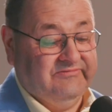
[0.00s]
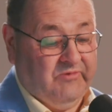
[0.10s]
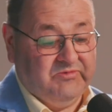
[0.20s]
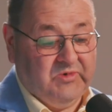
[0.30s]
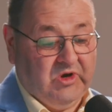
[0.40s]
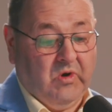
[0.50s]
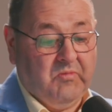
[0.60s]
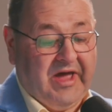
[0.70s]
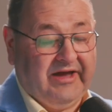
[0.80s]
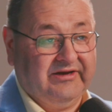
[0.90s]
when we
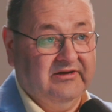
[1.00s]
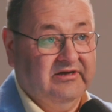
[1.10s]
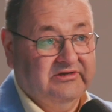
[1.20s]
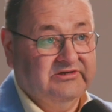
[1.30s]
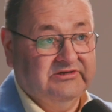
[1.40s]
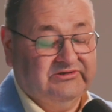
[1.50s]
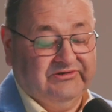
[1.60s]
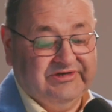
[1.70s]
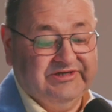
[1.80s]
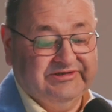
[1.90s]
go back
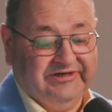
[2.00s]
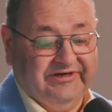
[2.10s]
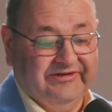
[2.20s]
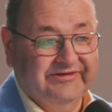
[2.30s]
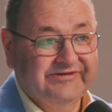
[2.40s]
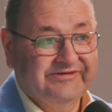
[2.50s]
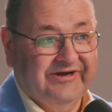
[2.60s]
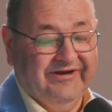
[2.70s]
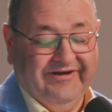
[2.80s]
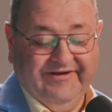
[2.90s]
to Israel,
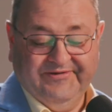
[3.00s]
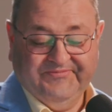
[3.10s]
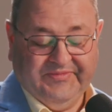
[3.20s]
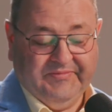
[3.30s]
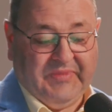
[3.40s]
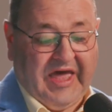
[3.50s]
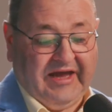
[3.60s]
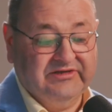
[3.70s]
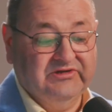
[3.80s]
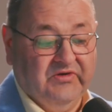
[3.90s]
in
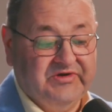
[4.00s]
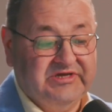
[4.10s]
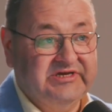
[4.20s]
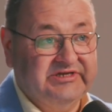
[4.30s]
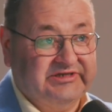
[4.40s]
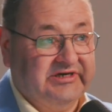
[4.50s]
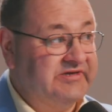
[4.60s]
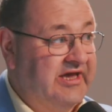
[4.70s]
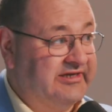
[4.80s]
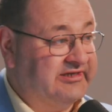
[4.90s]

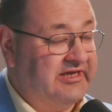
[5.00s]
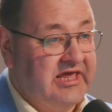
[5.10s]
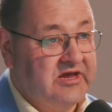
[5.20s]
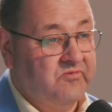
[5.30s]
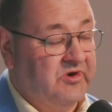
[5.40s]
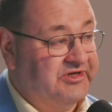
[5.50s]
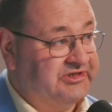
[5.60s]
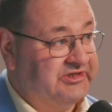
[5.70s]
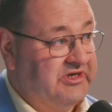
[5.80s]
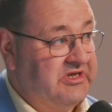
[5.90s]
Israel, yes, king
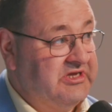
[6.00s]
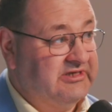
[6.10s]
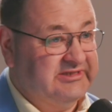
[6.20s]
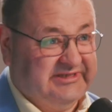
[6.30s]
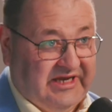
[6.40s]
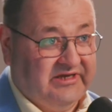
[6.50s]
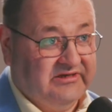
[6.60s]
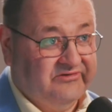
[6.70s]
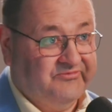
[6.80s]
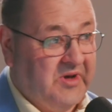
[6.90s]
was
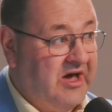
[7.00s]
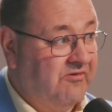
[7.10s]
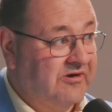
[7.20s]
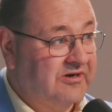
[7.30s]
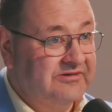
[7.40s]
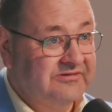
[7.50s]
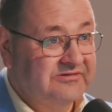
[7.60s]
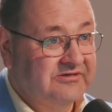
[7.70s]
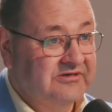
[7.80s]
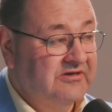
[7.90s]
executive power,
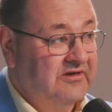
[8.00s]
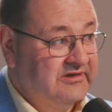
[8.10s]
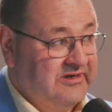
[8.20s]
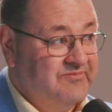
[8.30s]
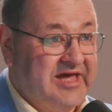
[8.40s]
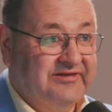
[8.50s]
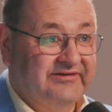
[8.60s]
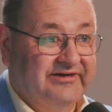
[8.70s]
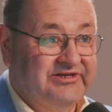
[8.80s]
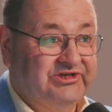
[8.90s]

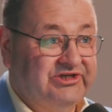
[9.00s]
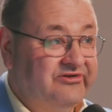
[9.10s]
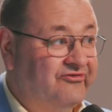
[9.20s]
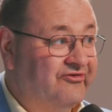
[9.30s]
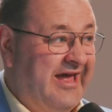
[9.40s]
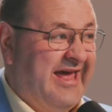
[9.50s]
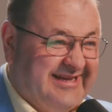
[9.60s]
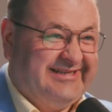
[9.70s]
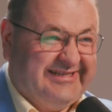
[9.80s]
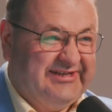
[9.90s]
commander-in-chief,
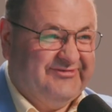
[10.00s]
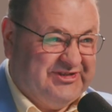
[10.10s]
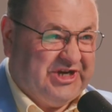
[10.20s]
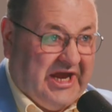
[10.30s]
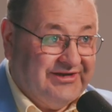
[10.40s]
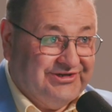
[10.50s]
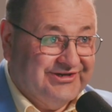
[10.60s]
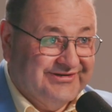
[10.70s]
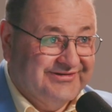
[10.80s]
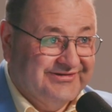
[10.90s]
and a chief judge.